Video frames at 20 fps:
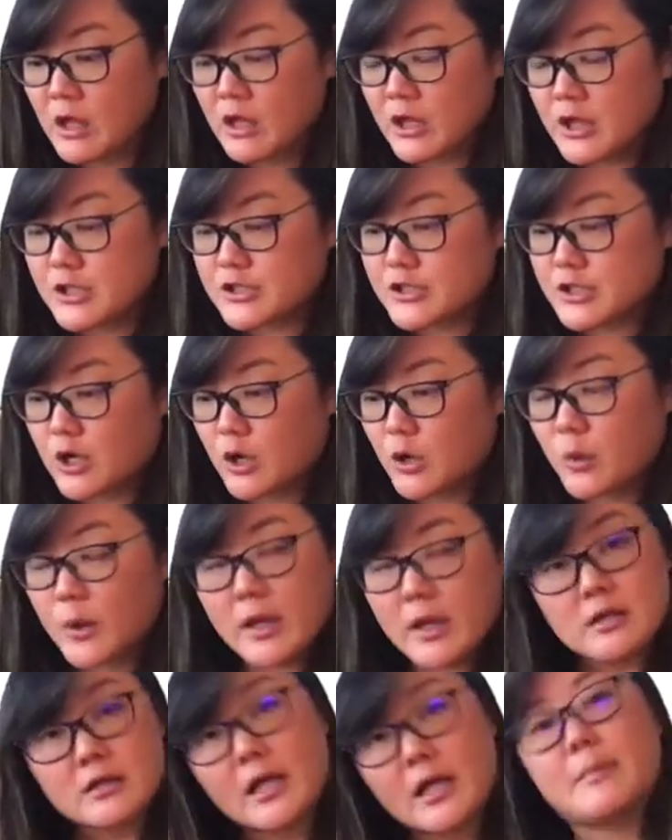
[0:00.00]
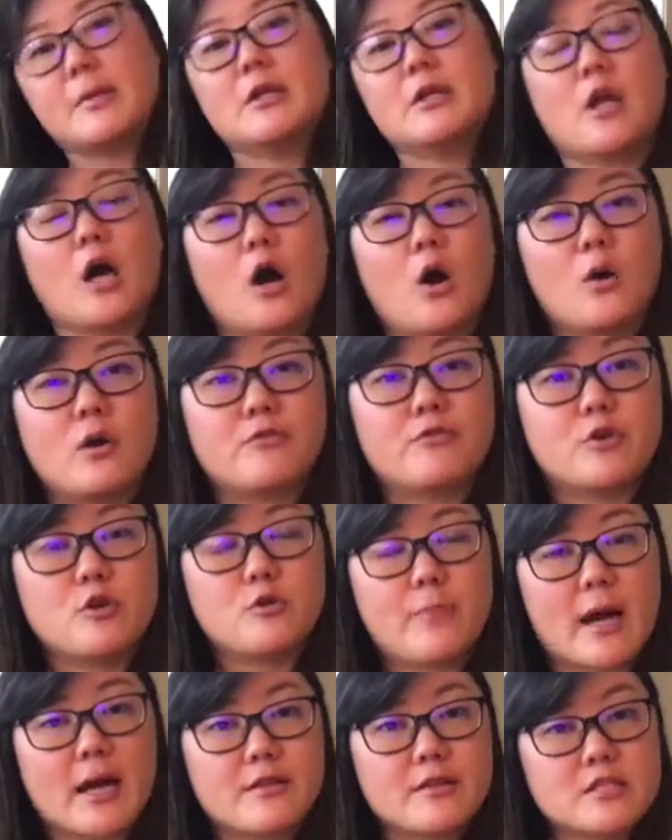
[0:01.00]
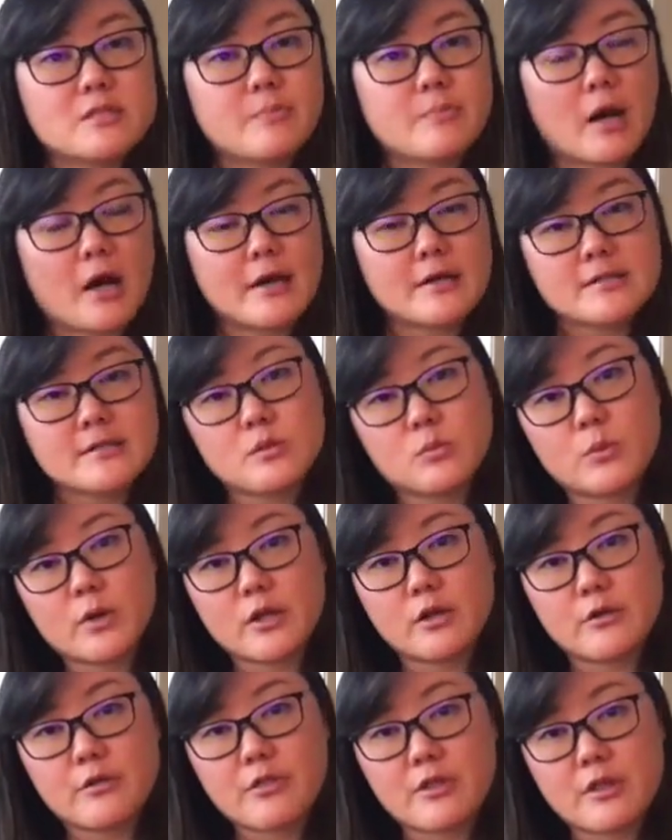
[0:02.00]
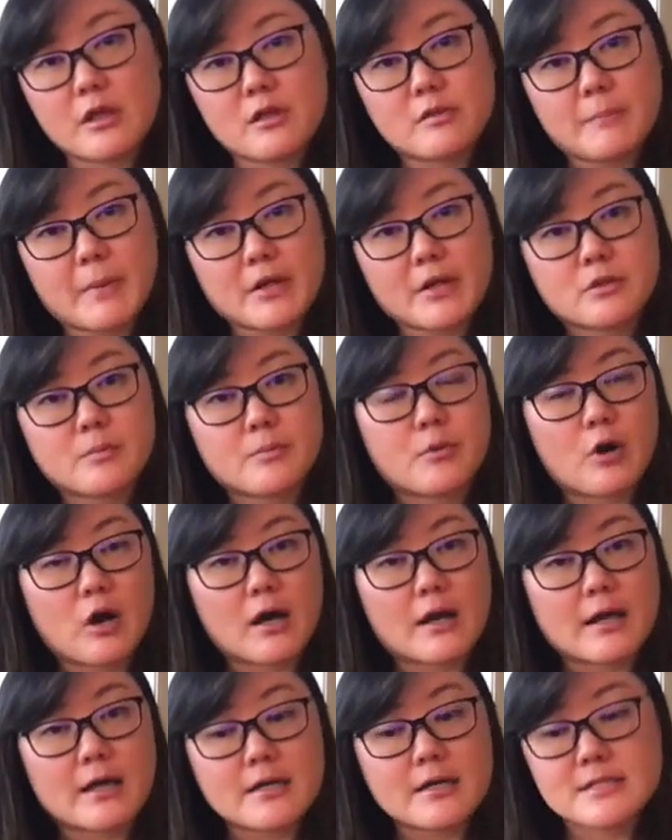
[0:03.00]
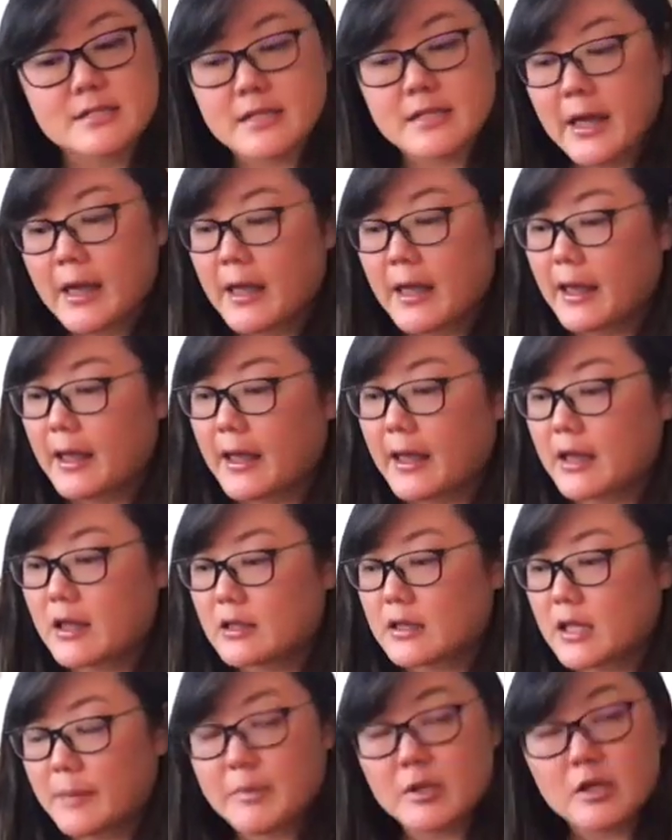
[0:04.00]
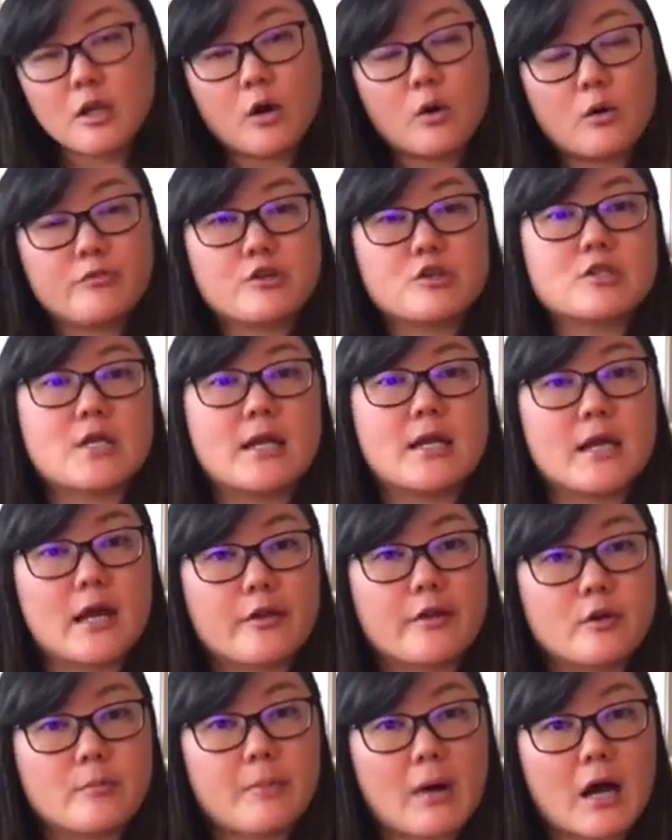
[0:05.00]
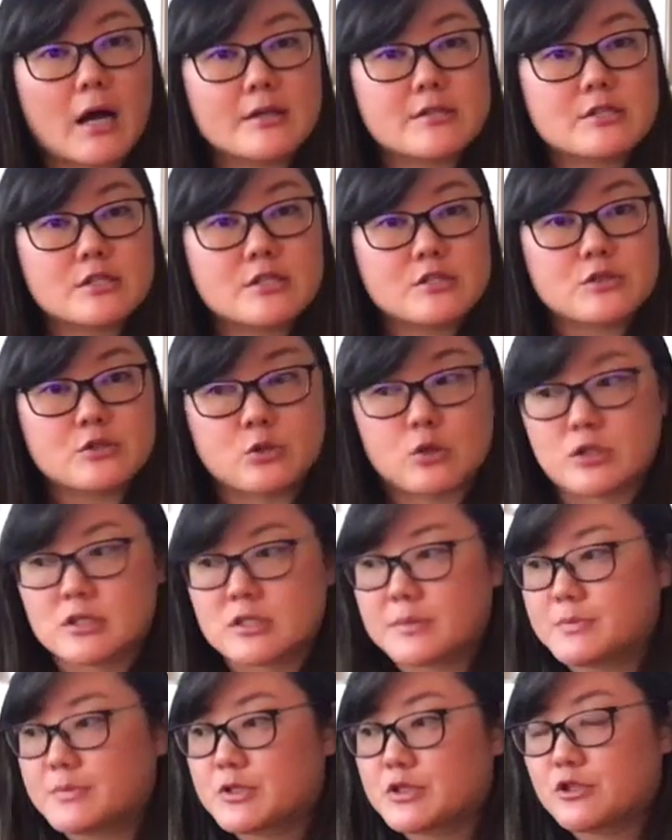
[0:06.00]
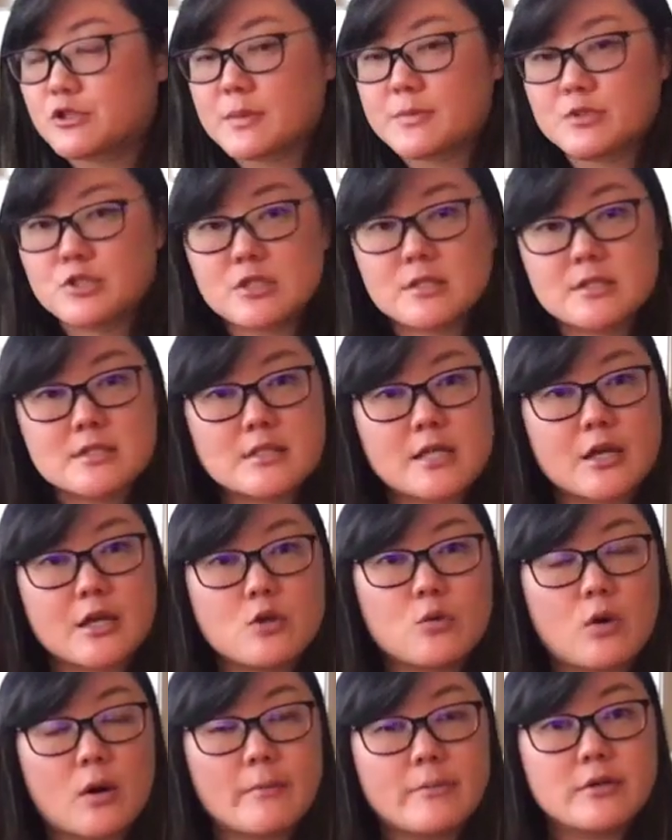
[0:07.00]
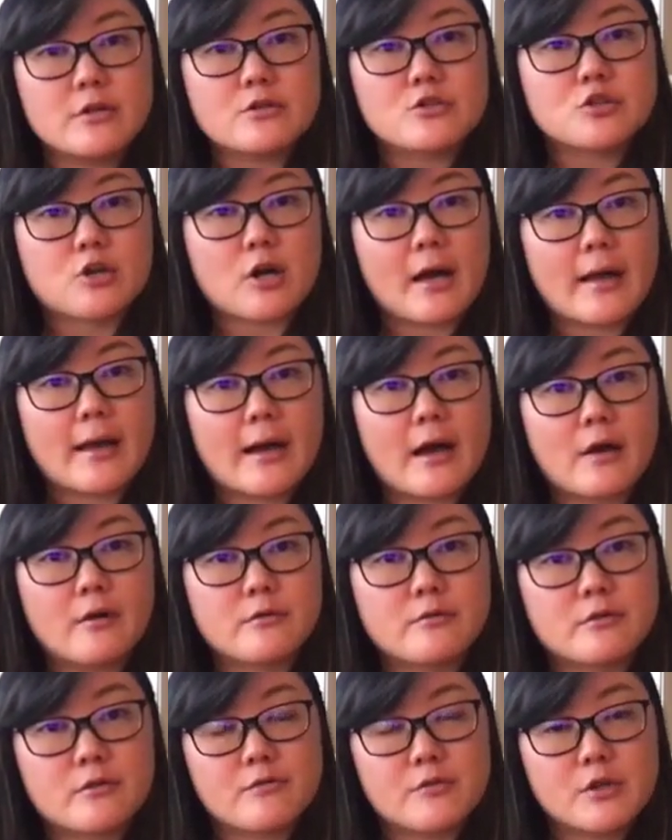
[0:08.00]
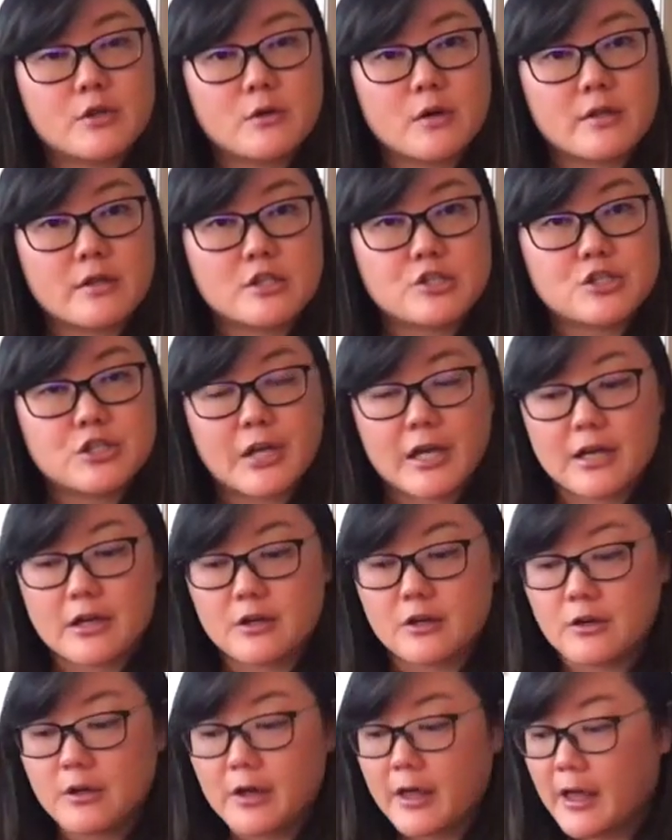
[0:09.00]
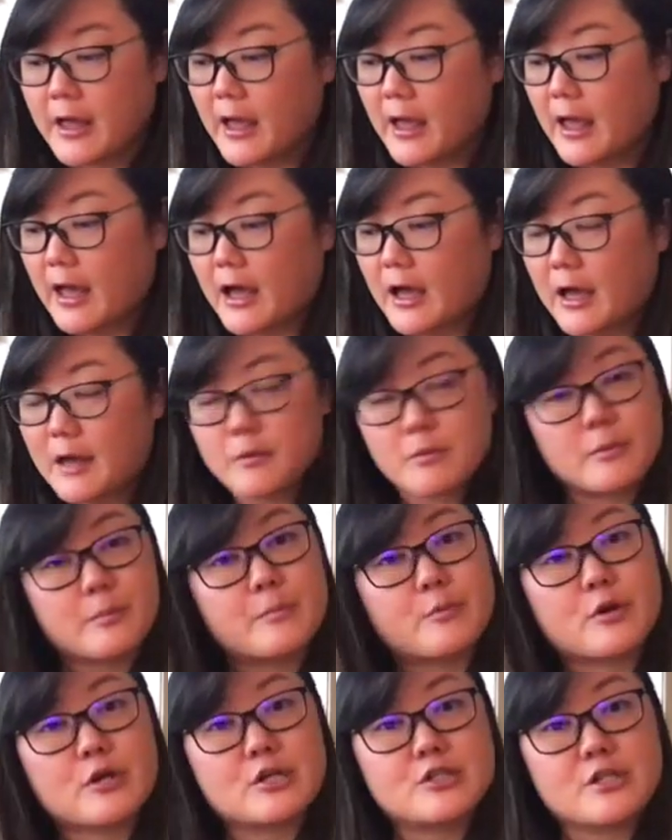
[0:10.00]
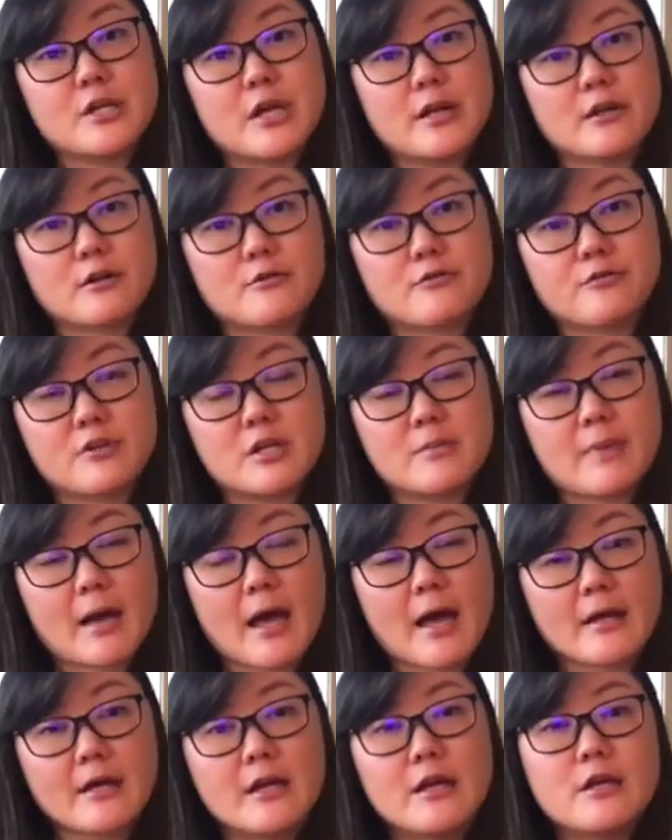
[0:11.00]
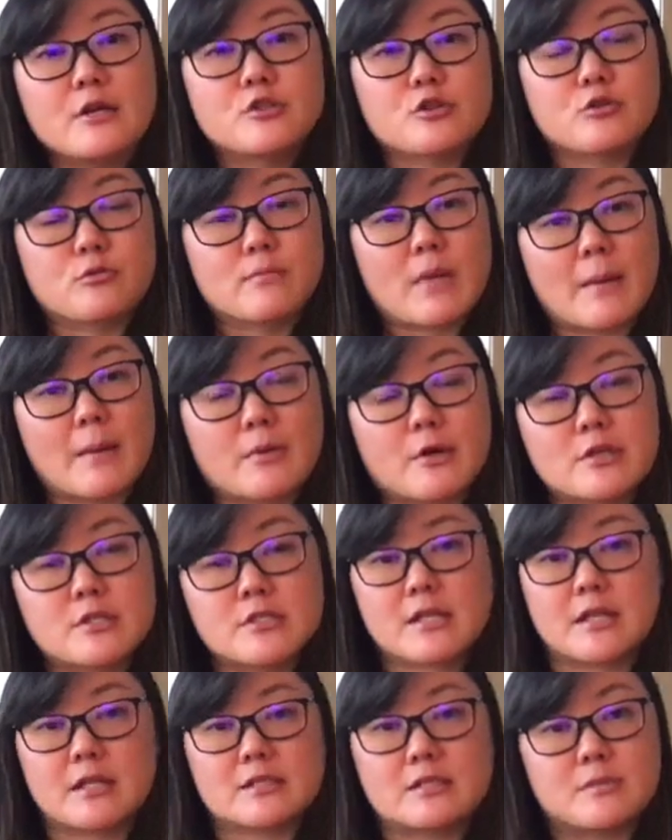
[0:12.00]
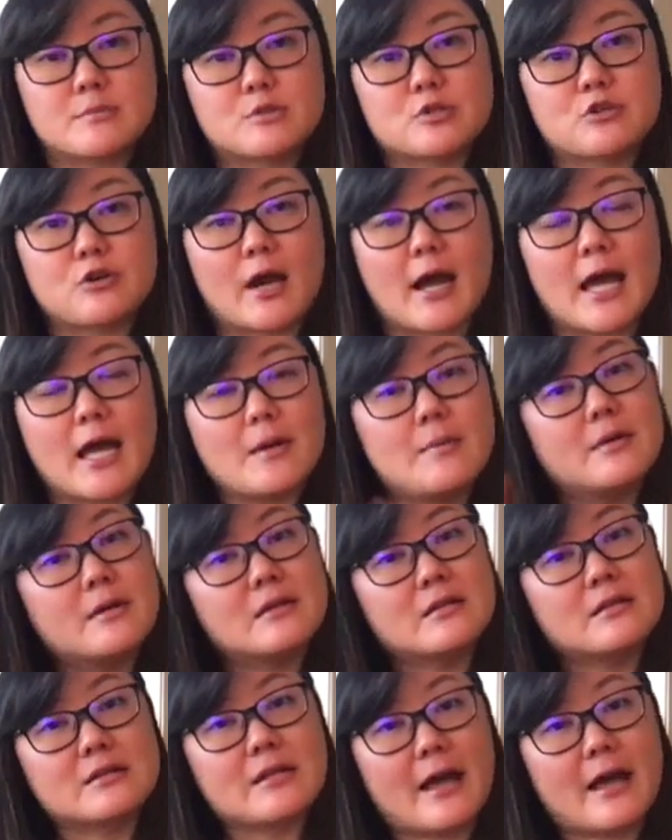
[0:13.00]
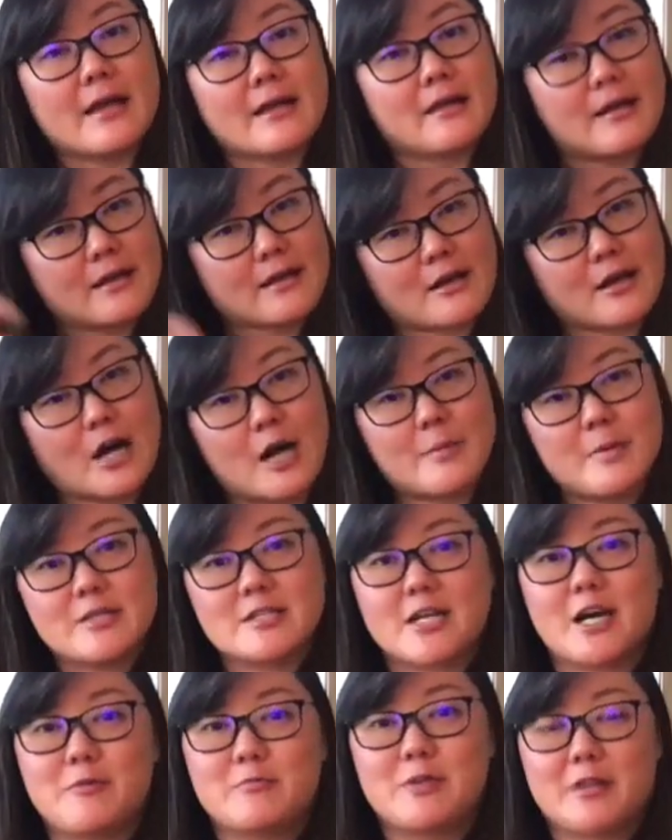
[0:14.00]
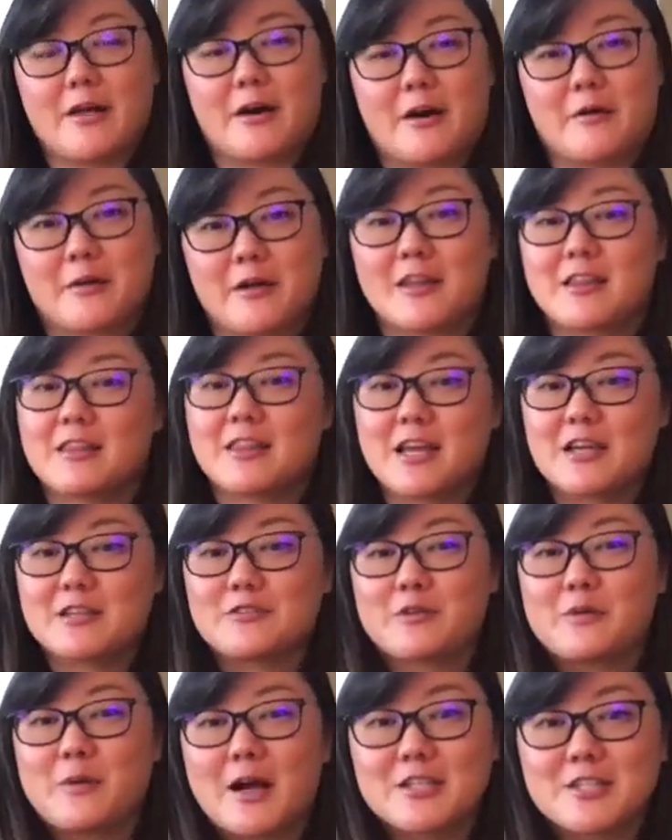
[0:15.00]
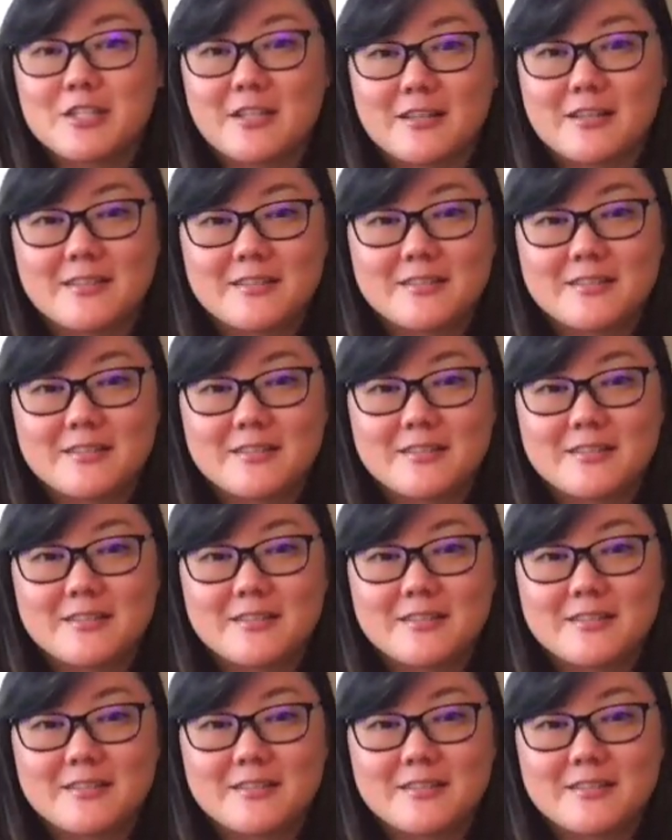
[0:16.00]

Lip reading: So let me know if you buy this box and what you think about the products, and let me know if there's any other boxes or subscriptions that you want me to try out and review on the channel. And I appreciate your feedback. So remember to hit subscribe, like, and comment down below. Thanks for watching.